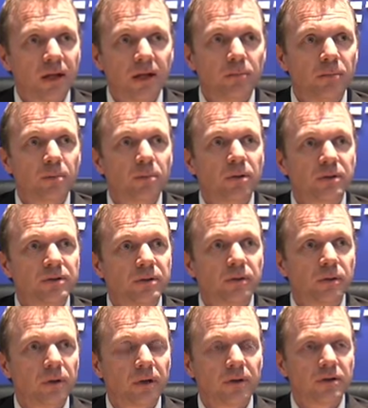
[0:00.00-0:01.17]
they need people
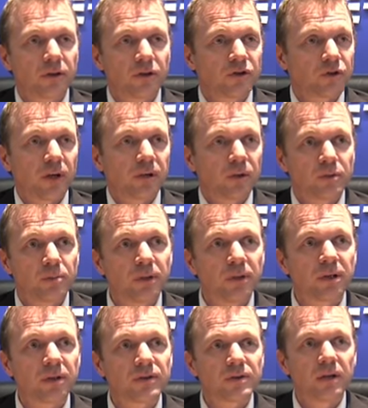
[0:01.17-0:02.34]
to construct those
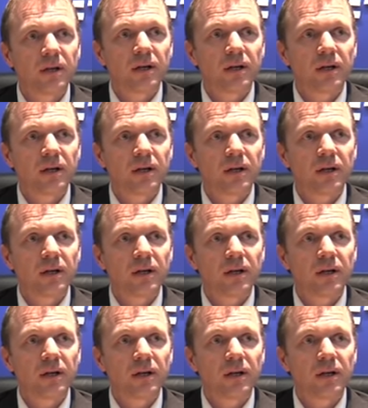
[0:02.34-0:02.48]
buildings,